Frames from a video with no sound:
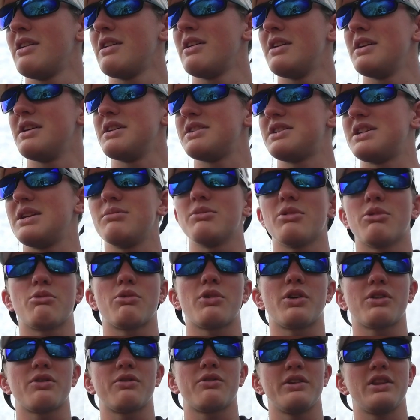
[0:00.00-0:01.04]
seemed to
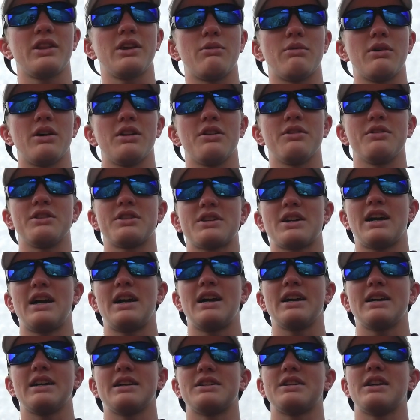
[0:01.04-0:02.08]
work really well on this
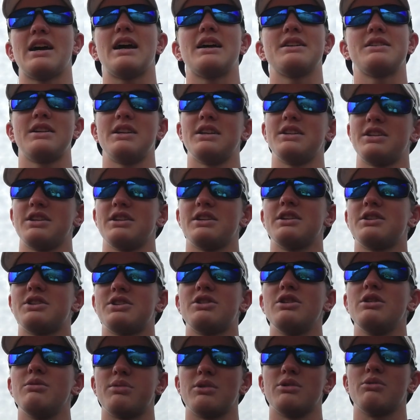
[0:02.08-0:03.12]
kayak as it is
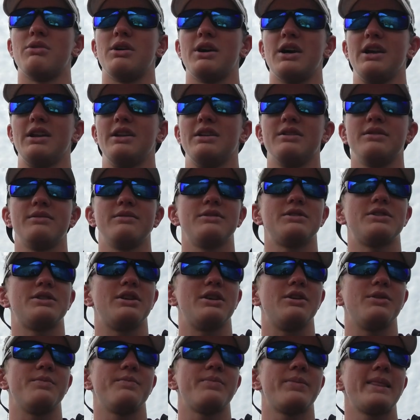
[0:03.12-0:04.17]
super wide.
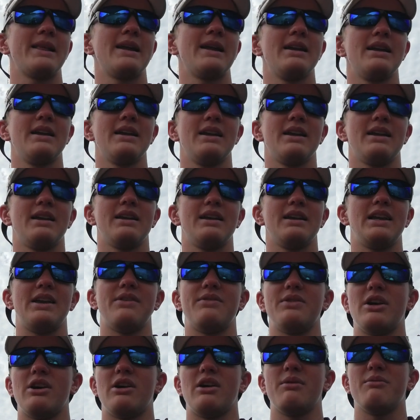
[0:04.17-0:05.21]
So even
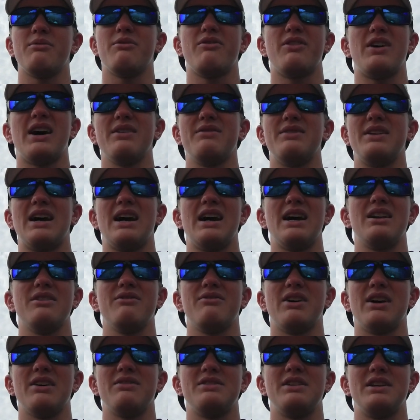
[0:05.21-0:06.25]
though I'm 5'9",
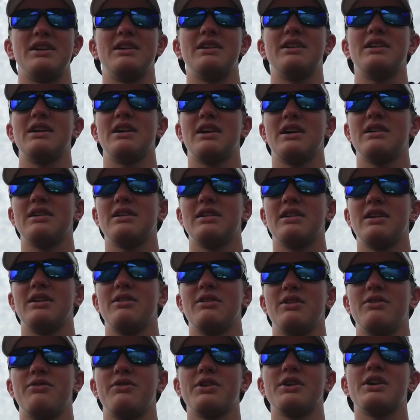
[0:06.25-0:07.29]
5'10",
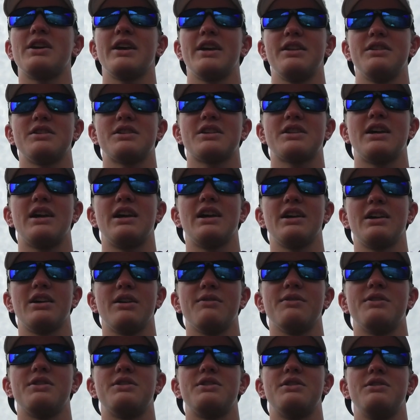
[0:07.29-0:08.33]
if you're gonna get this kayak, go
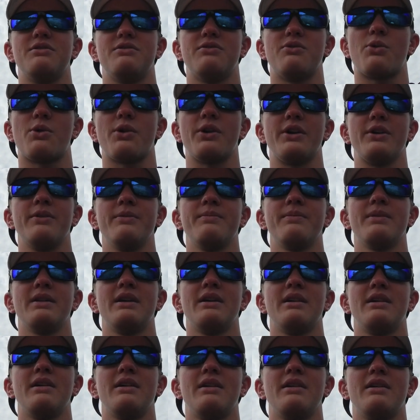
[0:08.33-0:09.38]
with the 240.
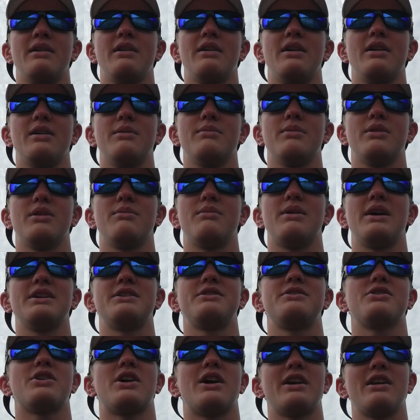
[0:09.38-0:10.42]
On my
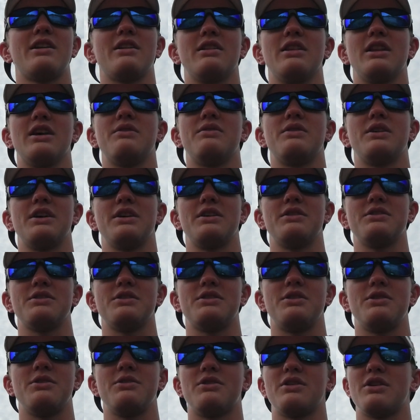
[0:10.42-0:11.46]
Trident 11, I use a
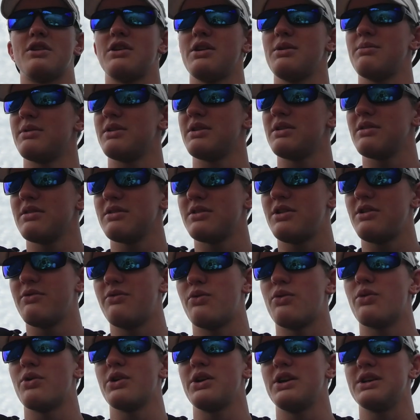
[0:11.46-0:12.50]
230, but
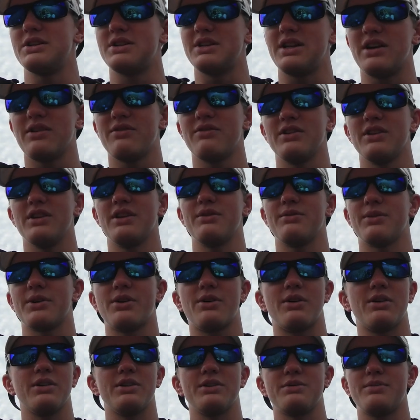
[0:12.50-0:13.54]
240 is definitely,
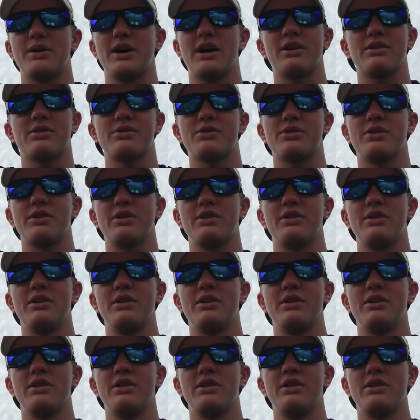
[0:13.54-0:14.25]
regardless paddle stroke,